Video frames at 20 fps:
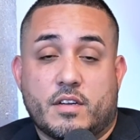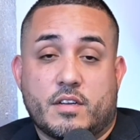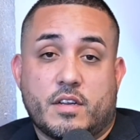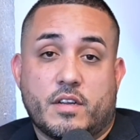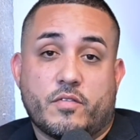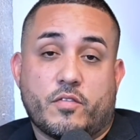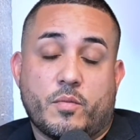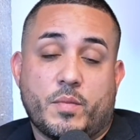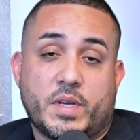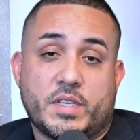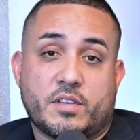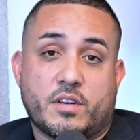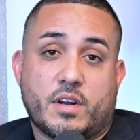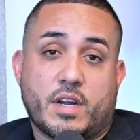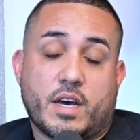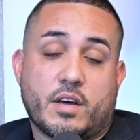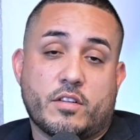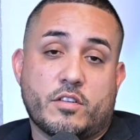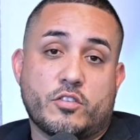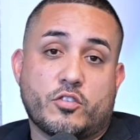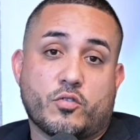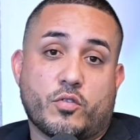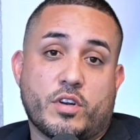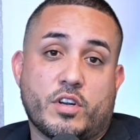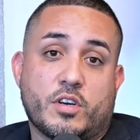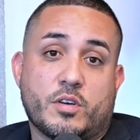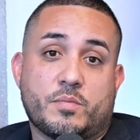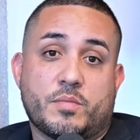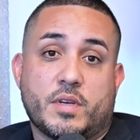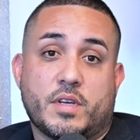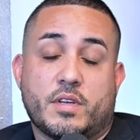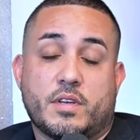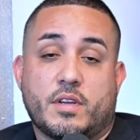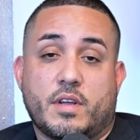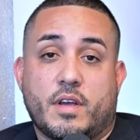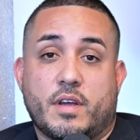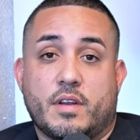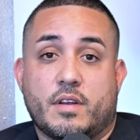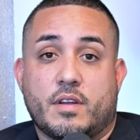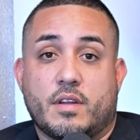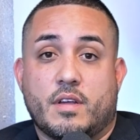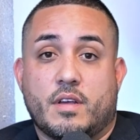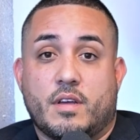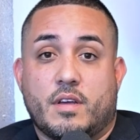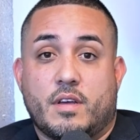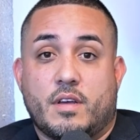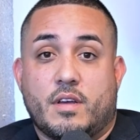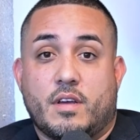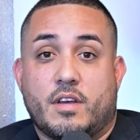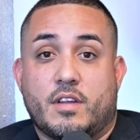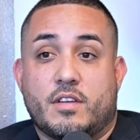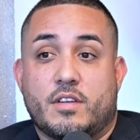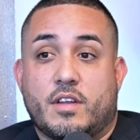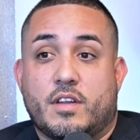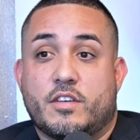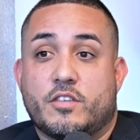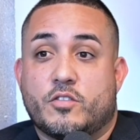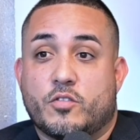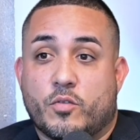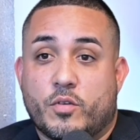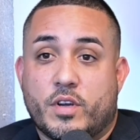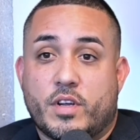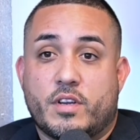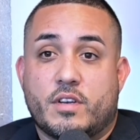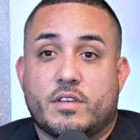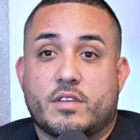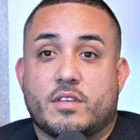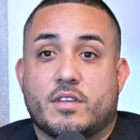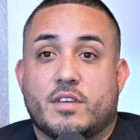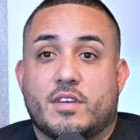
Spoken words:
information on how to join up and join